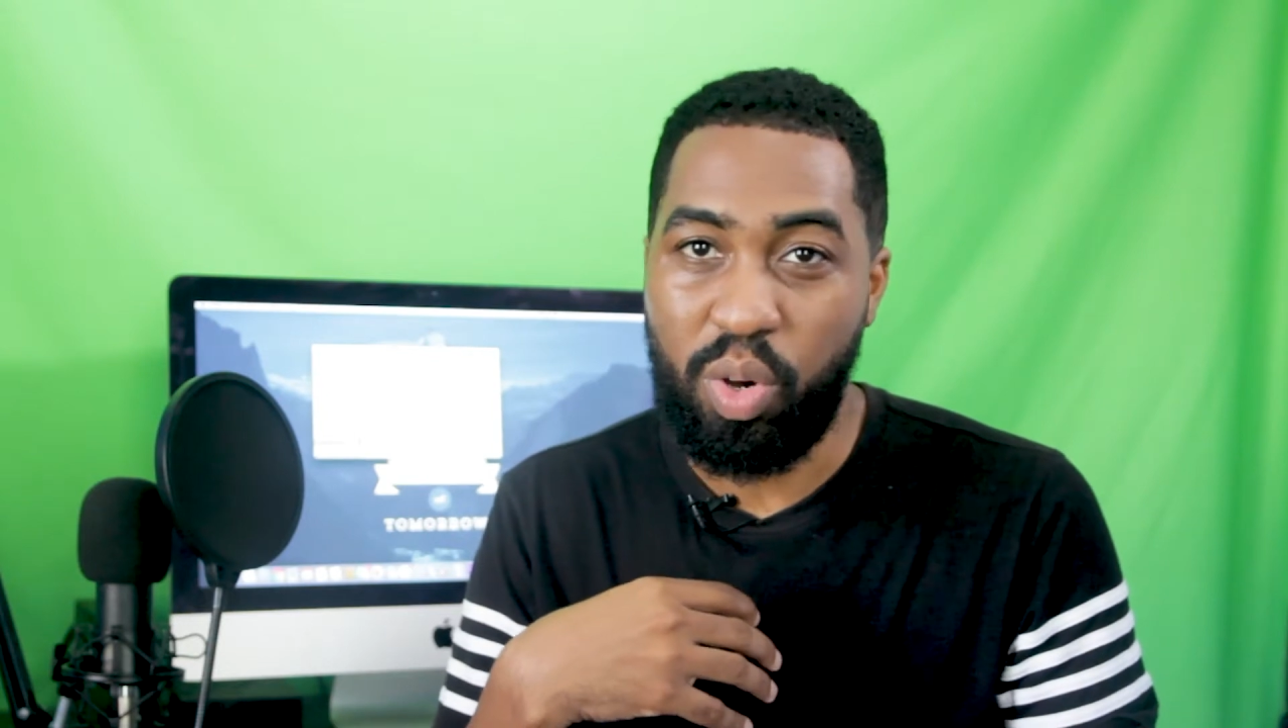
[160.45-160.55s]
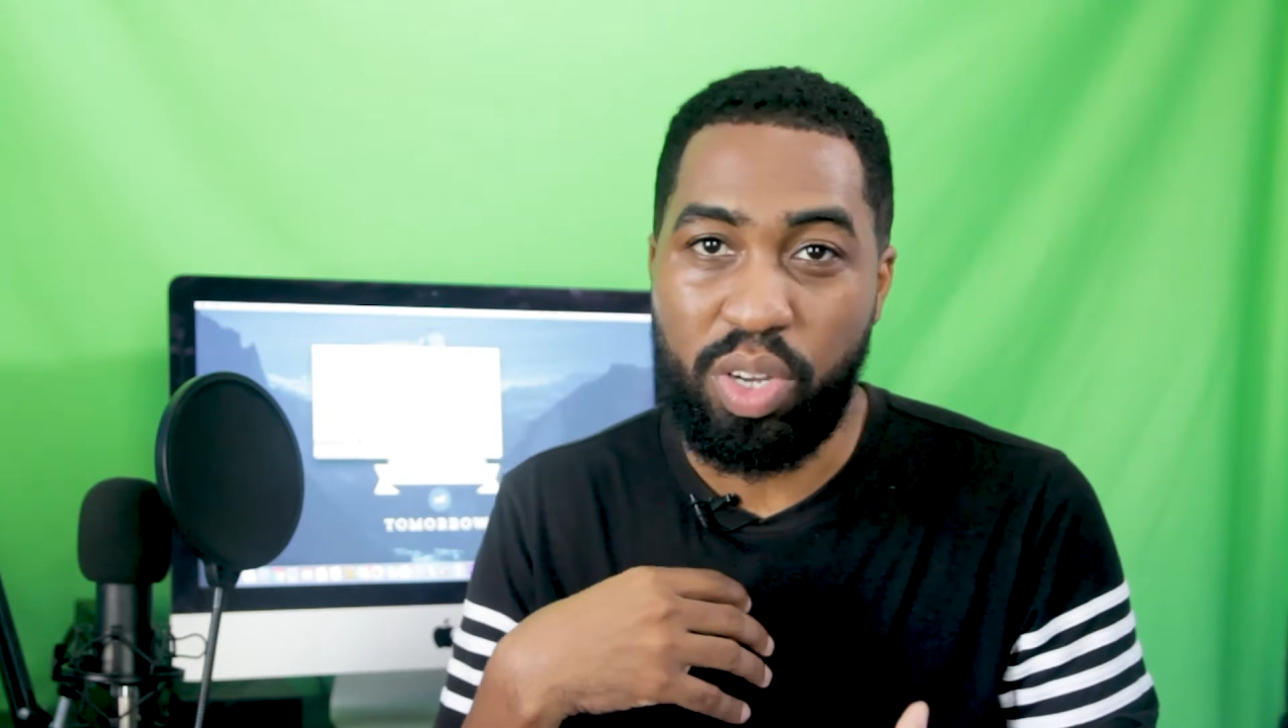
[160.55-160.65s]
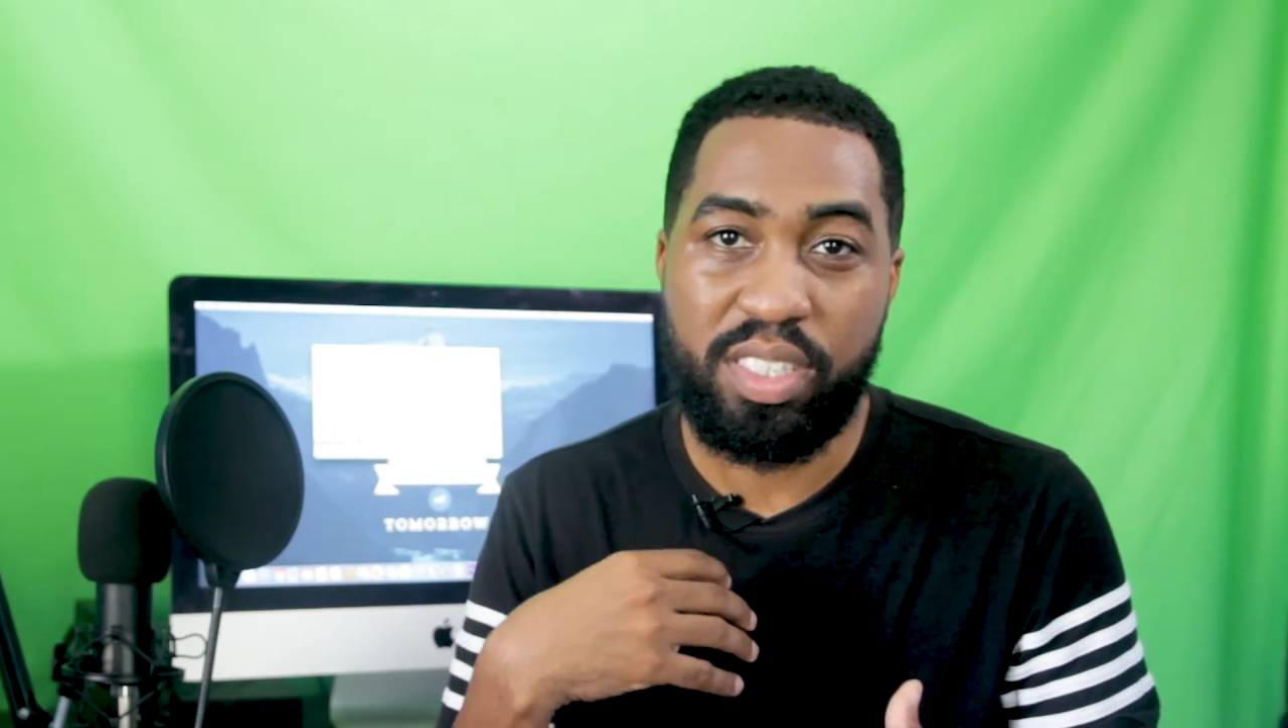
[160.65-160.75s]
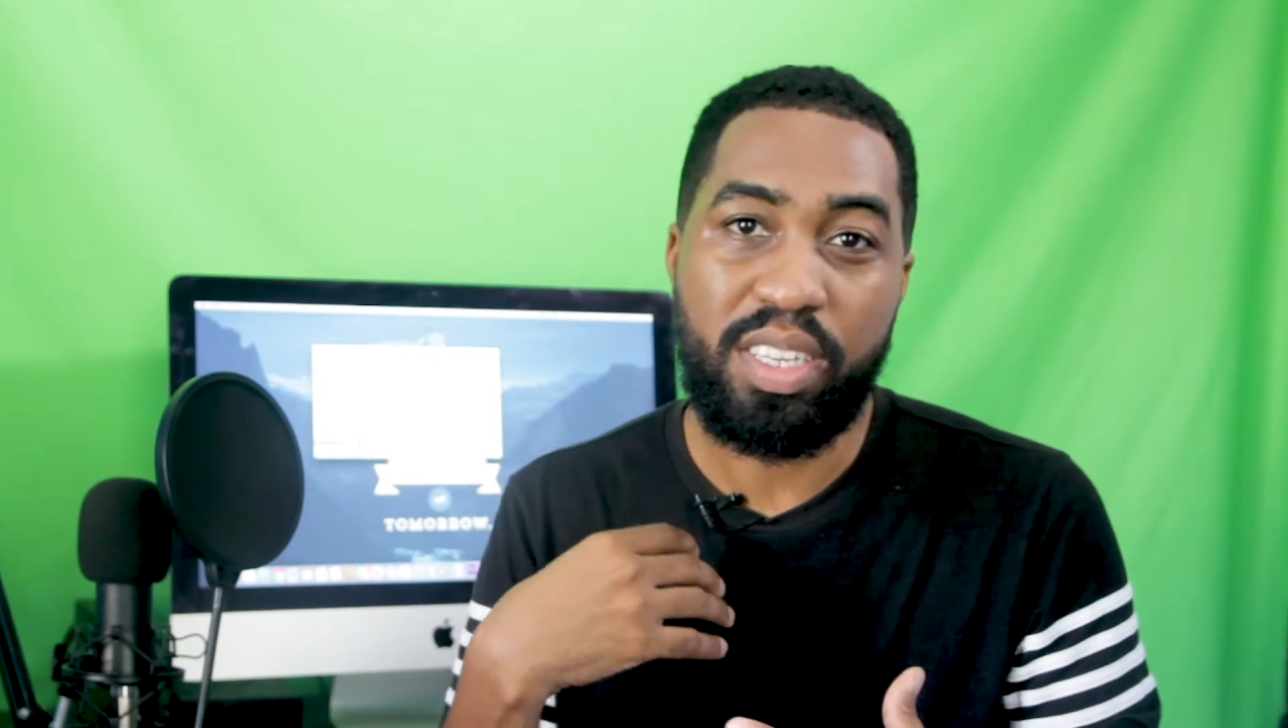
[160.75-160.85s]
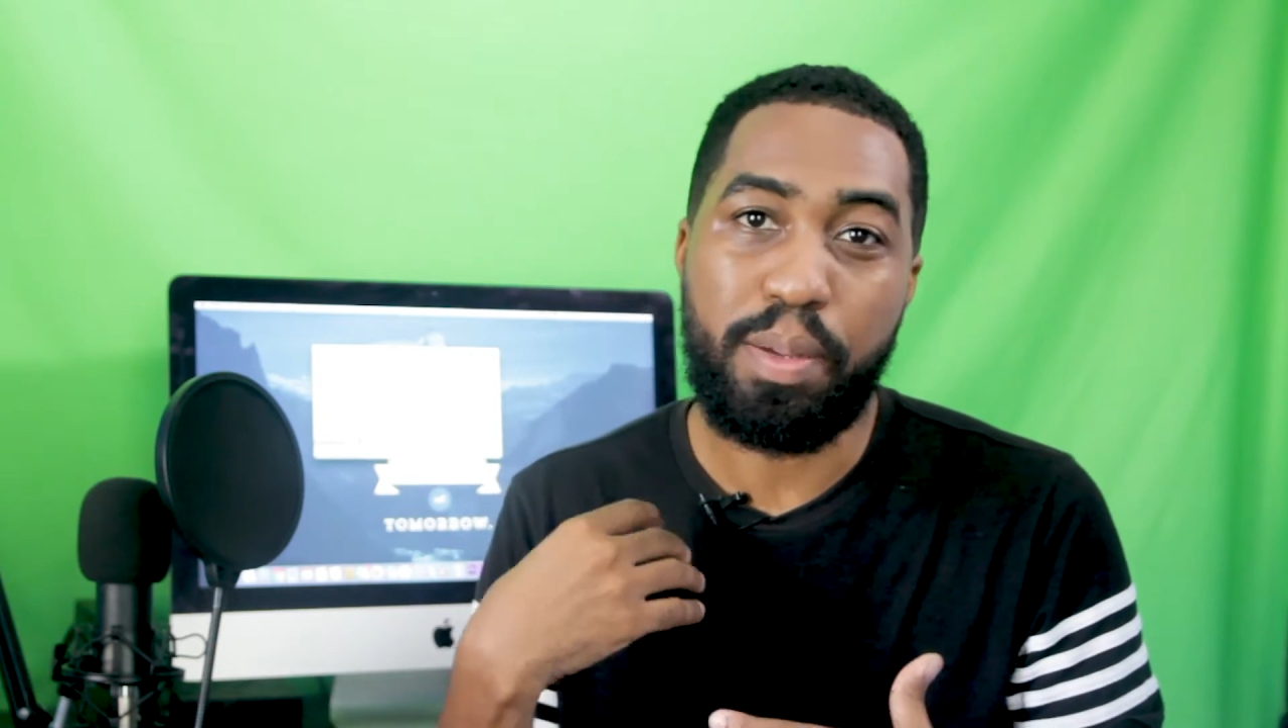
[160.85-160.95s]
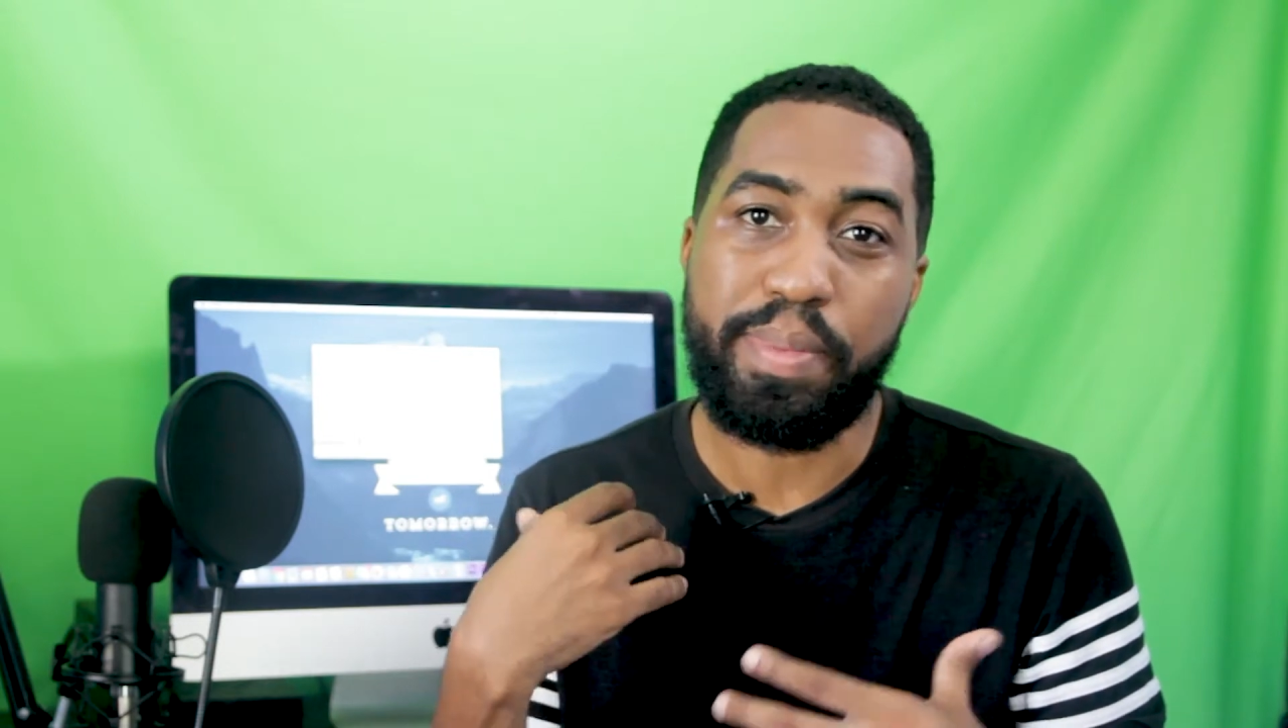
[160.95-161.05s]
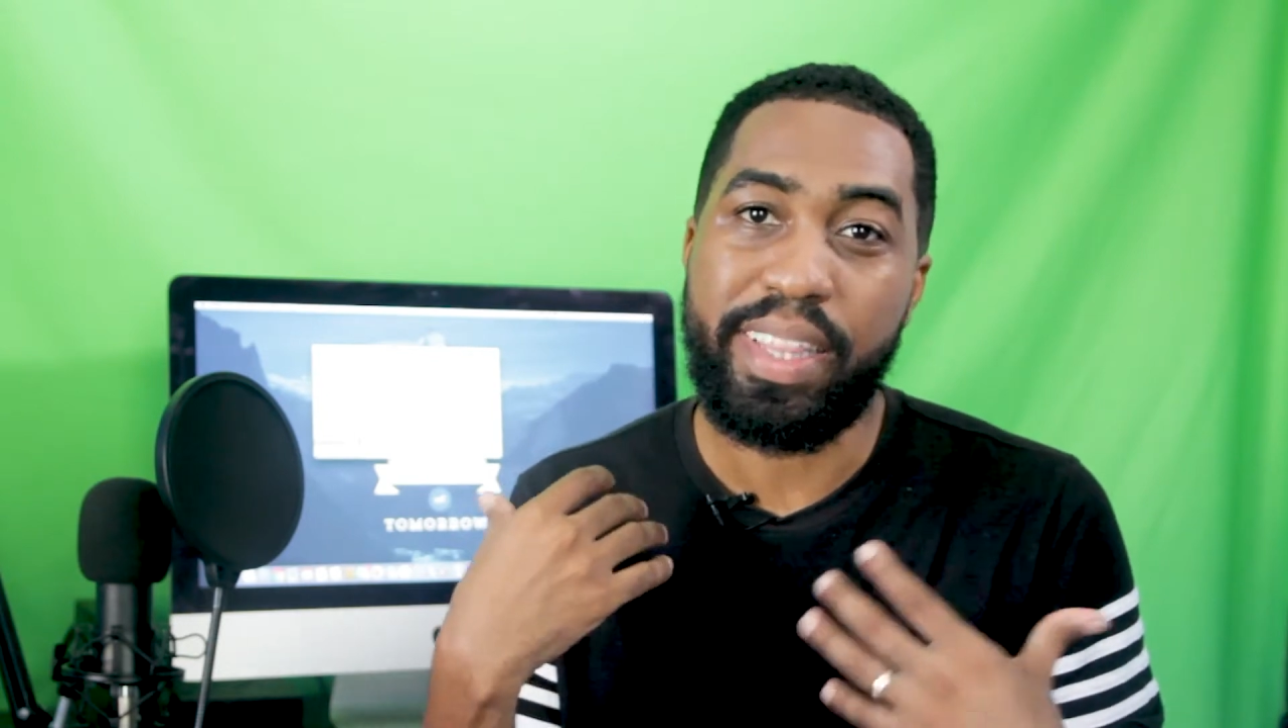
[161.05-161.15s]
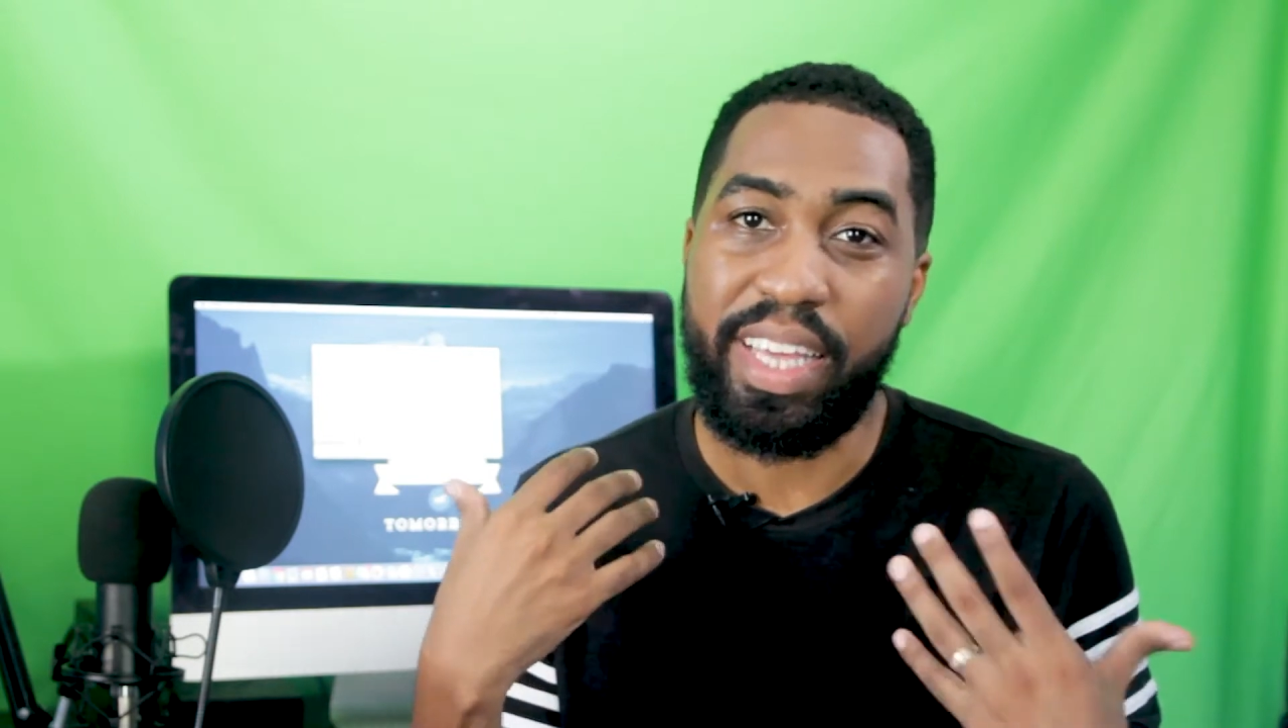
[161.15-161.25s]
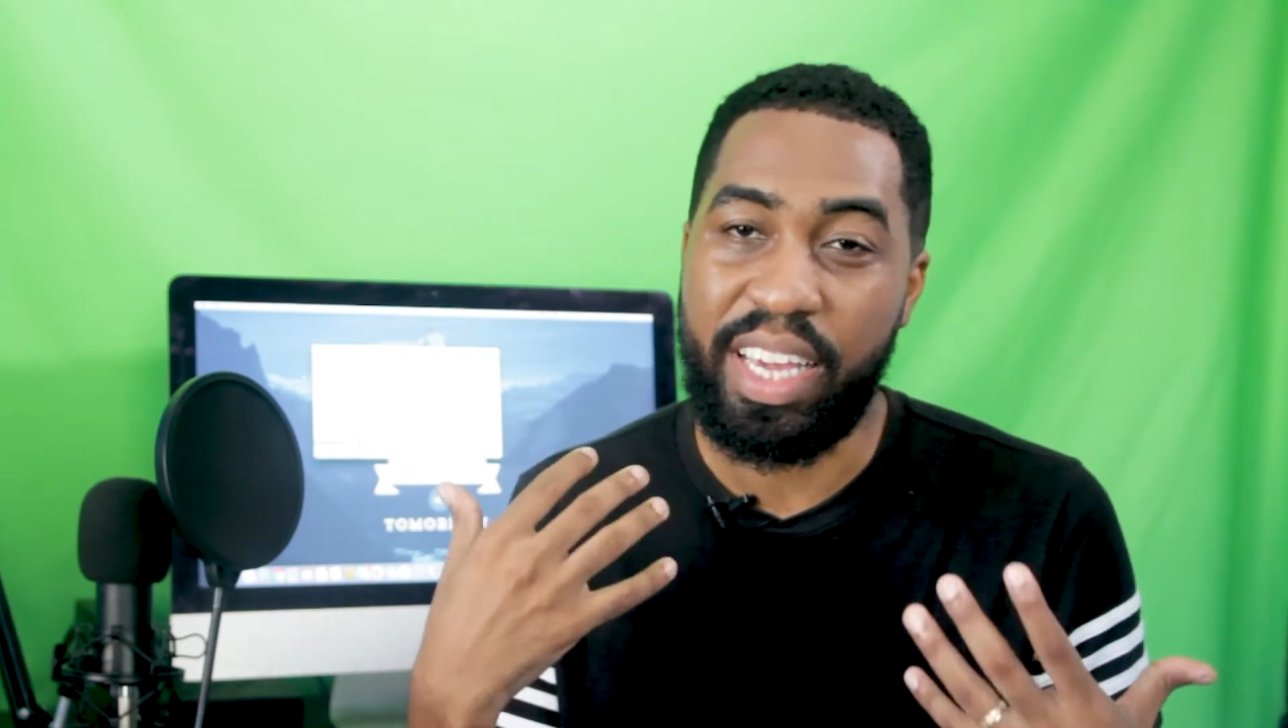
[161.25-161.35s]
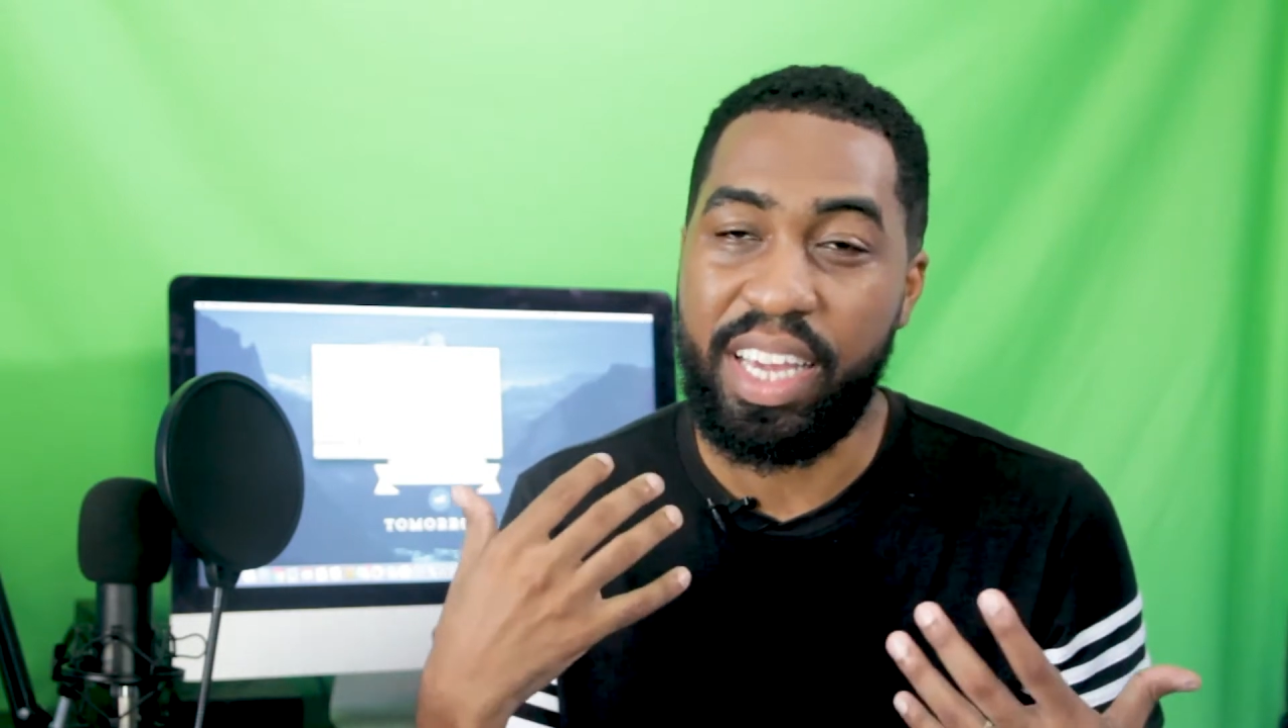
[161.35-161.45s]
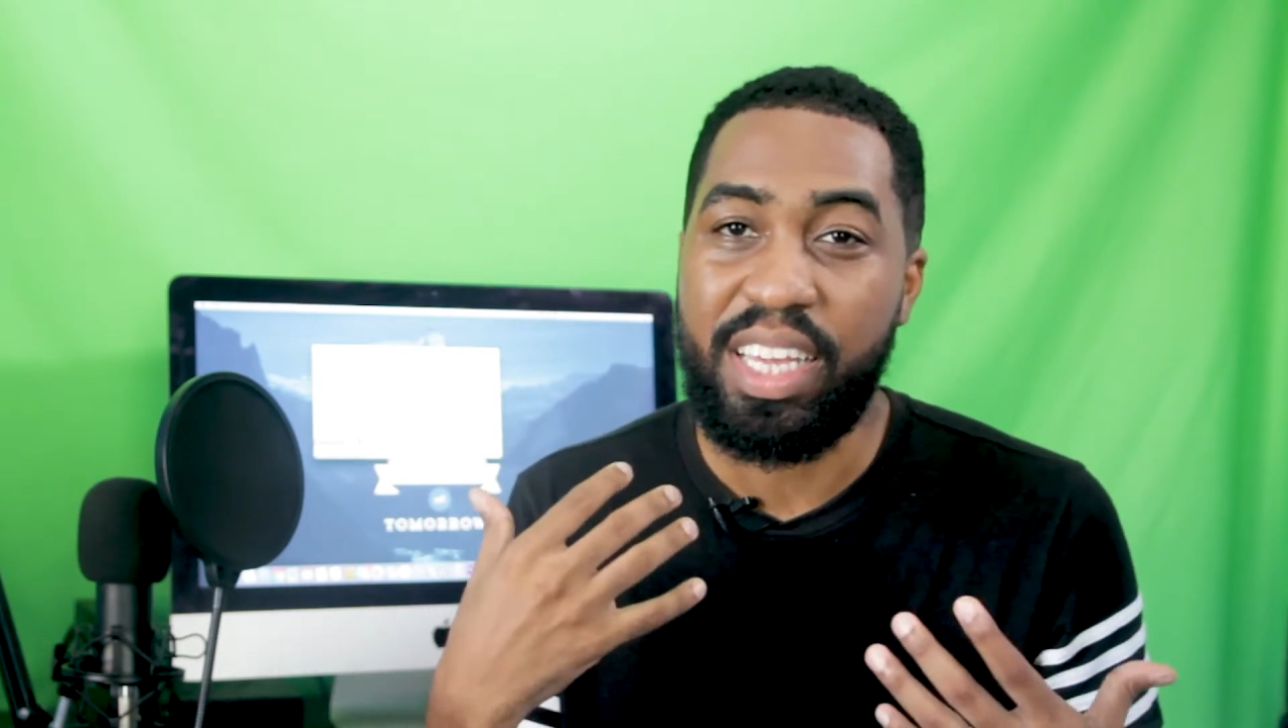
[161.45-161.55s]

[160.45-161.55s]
or something.